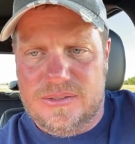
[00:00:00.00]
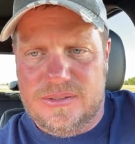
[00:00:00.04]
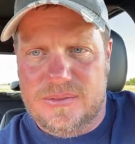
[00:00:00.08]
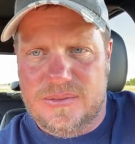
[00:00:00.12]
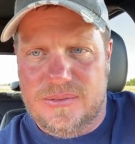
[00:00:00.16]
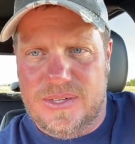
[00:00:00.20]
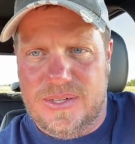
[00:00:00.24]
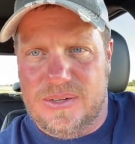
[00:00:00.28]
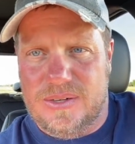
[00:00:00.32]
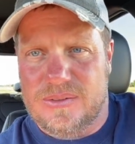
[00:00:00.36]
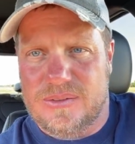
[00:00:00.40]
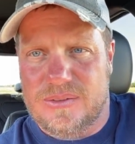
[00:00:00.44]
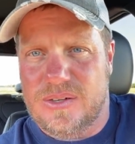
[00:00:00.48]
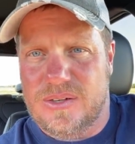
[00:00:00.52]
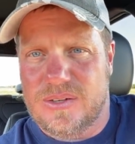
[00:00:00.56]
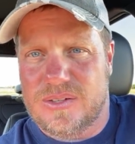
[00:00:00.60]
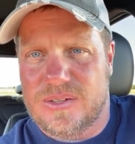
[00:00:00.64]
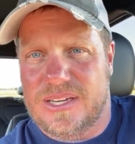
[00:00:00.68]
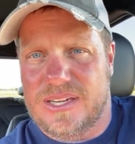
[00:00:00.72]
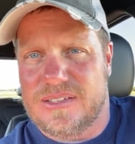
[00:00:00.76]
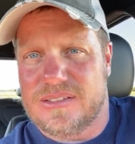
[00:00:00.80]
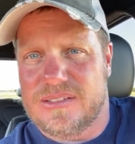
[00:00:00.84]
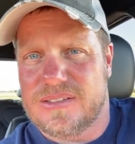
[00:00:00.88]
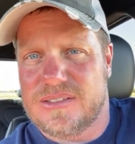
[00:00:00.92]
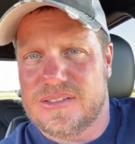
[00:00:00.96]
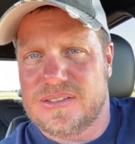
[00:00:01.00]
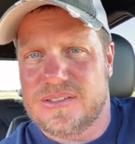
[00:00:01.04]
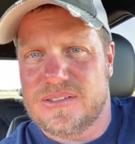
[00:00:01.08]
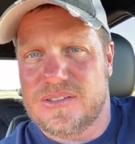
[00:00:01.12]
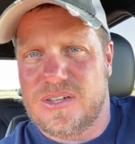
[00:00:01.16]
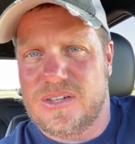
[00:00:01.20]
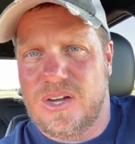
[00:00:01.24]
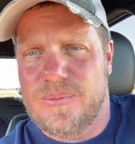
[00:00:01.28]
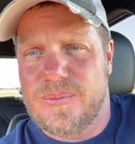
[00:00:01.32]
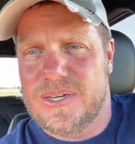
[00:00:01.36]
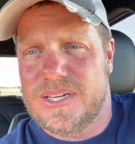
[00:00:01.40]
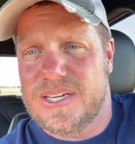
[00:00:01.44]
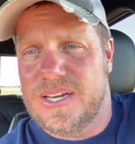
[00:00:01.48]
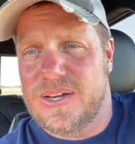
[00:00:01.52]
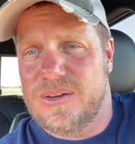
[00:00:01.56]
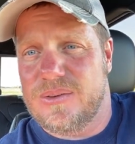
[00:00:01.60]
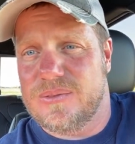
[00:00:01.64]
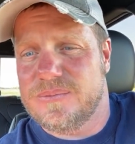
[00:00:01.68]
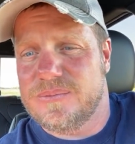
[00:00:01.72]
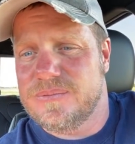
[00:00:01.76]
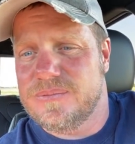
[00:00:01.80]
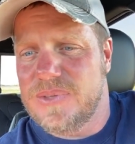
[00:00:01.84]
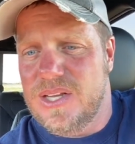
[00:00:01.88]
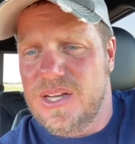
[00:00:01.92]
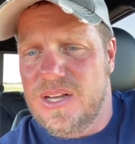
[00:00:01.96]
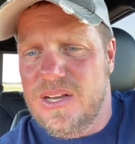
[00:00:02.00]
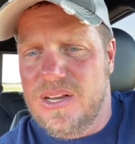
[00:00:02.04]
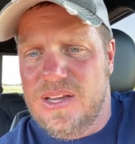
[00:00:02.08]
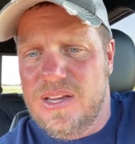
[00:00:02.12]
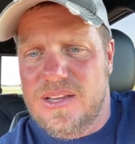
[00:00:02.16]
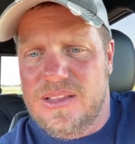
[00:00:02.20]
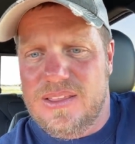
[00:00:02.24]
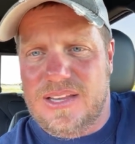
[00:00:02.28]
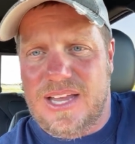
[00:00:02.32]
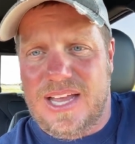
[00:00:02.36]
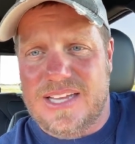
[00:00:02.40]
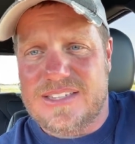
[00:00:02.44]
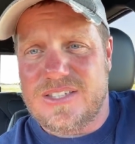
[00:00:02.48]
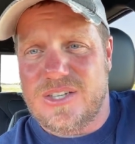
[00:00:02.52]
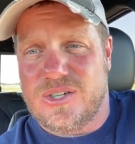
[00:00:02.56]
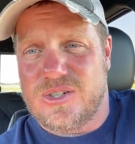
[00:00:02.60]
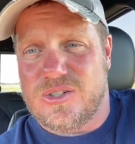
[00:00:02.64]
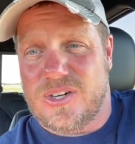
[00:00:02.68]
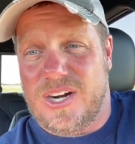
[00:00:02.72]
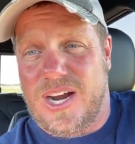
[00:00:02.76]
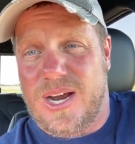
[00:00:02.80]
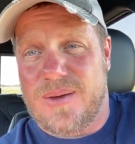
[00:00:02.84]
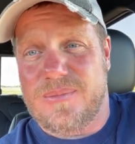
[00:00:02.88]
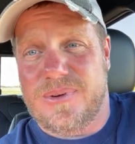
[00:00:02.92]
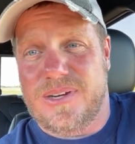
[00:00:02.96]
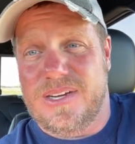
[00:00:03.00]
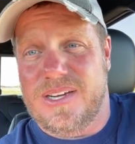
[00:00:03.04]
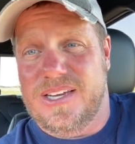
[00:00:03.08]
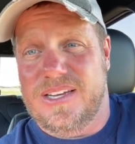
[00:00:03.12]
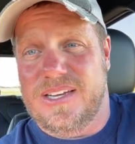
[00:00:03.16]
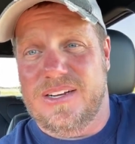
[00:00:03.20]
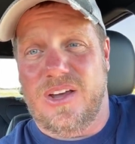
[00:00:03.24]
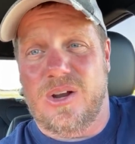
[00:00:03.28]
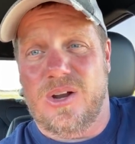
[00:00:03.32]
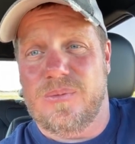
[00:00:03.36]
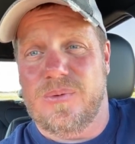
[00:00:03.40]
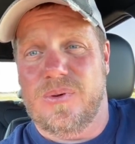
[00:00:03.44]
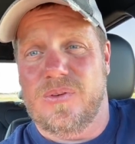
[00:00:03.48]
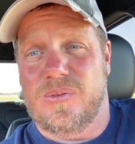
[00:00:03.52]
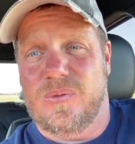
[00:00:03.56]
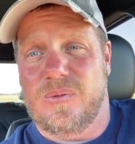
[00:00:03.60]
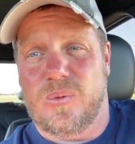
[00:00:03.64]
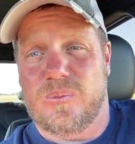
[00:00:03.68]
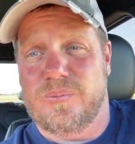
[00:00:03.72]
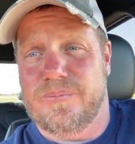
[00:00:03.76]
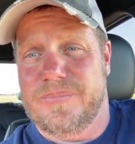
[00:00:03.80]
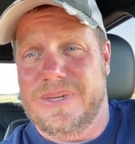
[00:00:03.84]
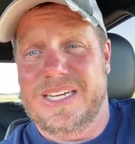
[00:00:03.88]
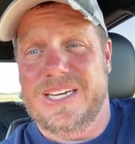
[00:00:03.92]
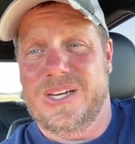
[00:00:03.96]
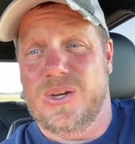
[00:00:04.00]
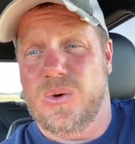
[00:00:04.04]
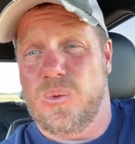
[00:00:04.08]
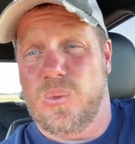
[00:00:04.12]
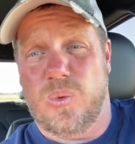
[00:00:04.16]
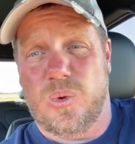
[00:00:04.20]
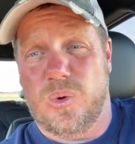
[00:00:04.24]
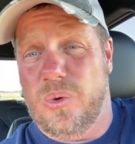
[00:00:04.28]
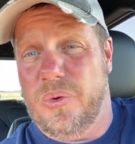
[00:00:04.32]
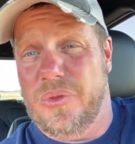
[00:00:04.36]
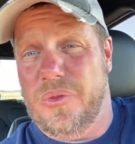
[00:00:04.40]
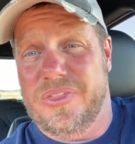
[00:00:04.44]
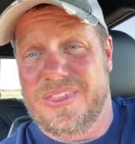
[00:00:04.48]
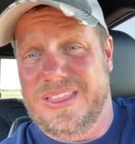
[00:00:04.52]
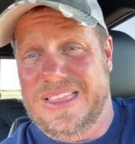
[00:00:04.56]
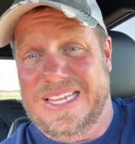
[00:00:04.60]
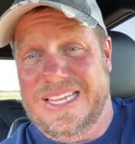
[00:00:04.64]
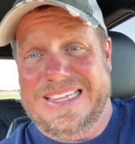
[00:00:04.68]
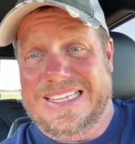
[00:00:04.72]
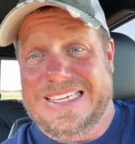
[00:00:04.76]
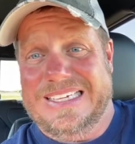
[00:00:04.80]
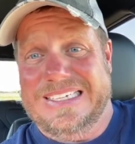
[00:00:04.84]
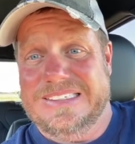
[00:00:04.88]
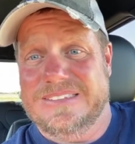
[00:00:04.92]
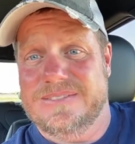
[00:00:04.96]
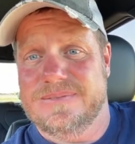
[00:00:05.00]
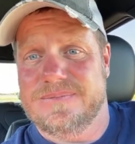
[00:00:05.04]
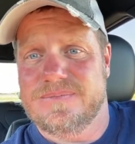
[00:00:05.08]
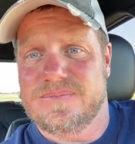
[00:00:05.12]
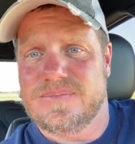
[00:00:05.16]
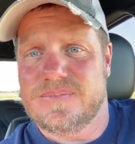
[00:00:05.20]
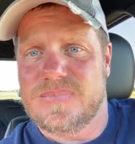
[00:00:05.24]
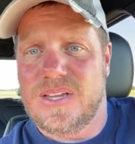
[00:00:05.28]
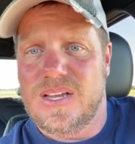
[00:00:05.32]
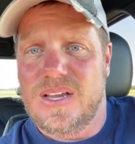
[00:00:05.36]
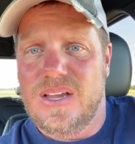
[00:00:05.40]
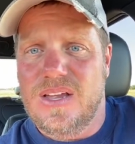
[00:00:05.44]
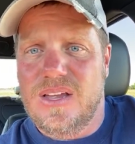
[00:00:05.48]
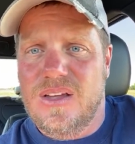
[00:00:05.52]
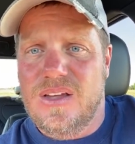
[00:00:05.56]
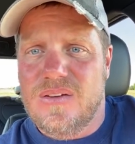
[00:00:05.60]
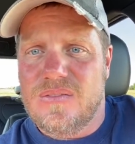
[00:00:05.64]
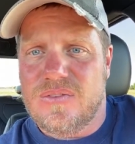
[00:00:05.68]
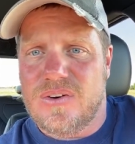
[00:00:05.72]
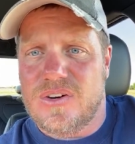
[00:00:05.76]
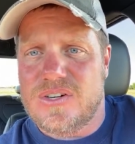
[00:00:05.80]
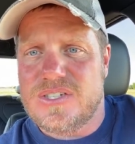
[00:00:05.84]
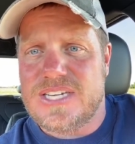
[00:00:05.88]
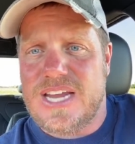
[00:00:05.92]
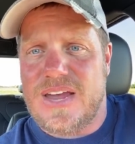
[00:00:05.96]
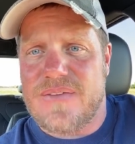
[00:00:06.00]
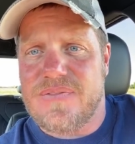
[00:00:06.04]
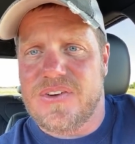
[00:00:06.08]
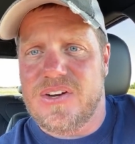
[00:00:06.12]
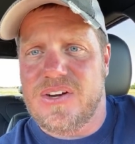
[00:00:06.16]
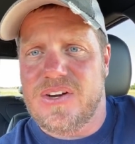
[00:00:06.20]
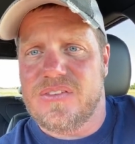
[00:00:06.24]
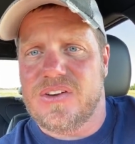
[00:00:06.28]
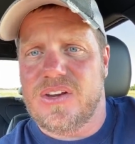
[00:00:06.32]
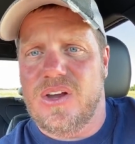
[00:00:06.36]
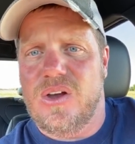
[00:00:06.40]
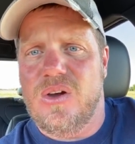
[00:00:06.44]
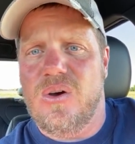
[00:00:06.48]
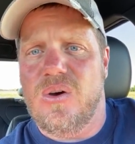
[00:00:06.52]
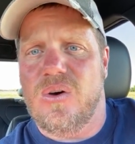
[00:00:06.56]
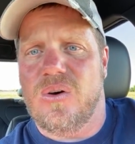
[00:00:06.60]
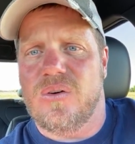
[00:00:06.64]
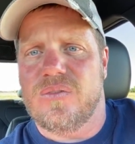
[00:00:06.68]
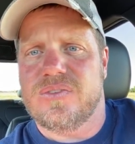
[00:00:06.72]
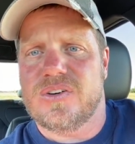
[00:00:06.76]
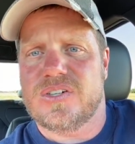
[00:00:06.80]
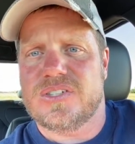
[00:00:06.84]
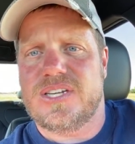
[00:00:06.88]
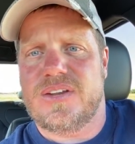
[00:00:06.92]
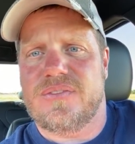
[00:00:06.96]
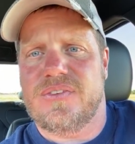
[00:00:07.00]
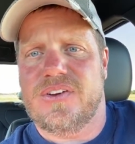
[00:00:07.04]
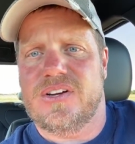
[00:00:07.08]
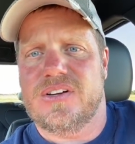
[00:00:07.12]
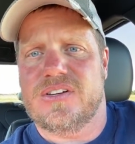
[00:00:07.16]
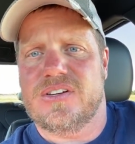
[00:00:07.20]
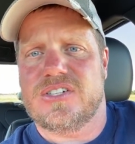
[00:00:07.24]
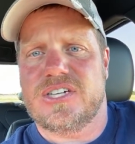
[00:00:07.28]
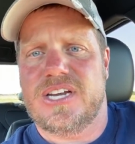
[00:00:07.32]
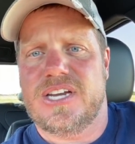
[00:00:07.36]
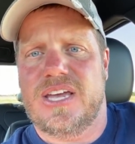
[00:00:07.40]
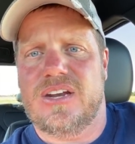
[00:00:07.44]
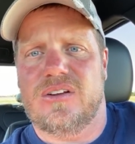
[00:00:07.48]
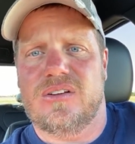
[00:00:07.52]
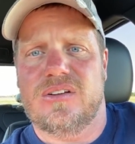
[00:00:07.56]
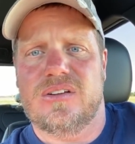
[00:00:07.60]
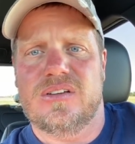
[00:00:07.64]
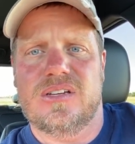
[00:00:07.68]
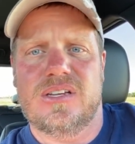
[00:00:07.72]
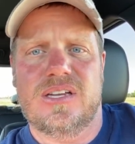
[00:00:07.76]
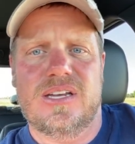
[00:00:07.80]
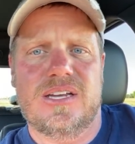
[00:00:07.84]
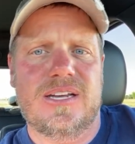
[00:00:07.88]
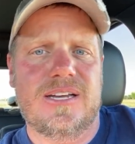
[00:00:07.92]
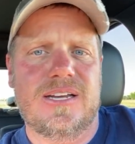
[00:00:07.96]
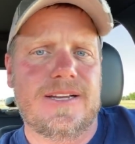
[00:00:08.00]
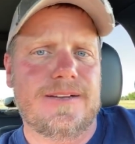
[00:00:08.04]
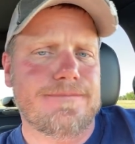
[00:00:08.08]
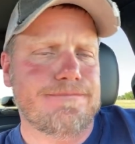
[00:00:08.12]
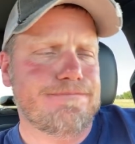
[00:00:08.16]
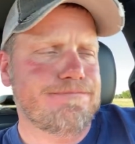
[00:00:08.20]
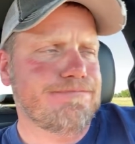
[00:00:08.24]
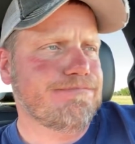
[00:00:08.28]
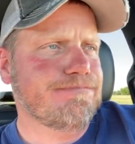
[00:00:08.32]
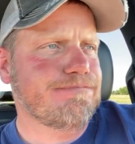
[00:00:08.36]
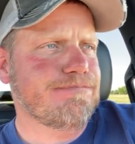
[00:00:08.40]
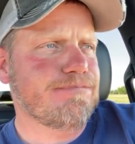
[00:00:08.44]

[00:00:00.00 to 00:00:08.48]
Wow, okay. Calming down. Lots of drama in automotive media world lately. First half year, oh, first half year of the channel. Um,